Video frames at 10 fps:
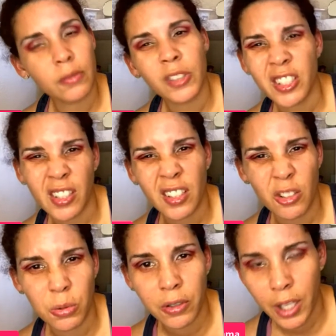what is it,
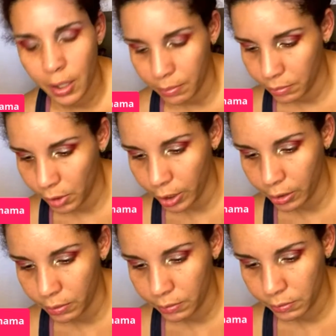username
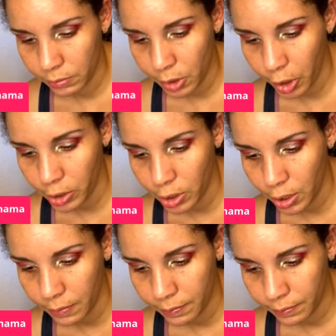on IG.